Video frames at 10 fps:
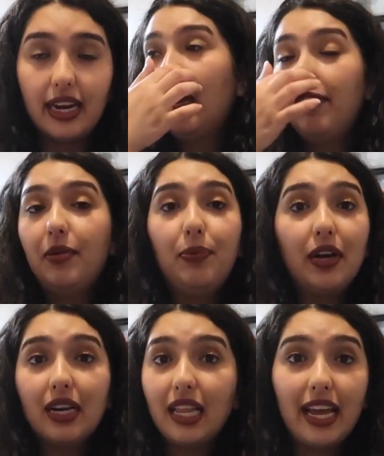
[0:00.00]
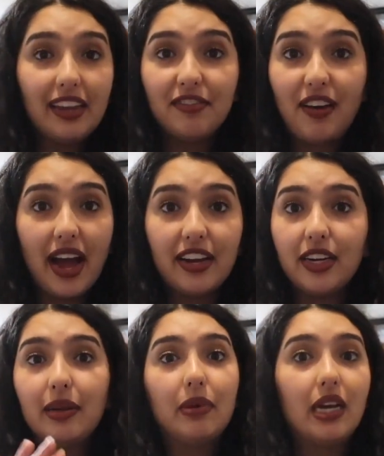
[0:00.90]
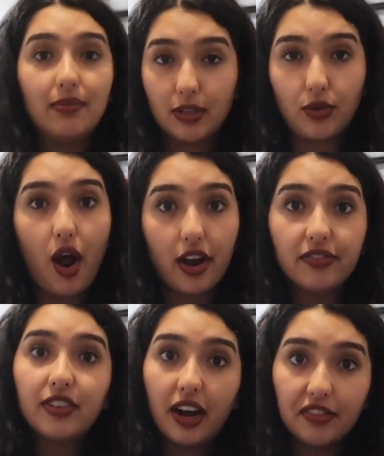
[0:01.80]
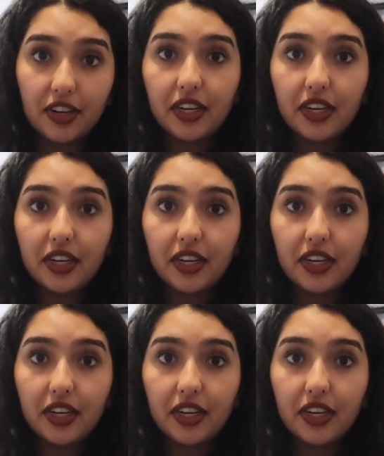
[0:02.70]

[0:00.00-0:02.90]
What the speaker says: If you put clay in fire, it becomes a rock forever.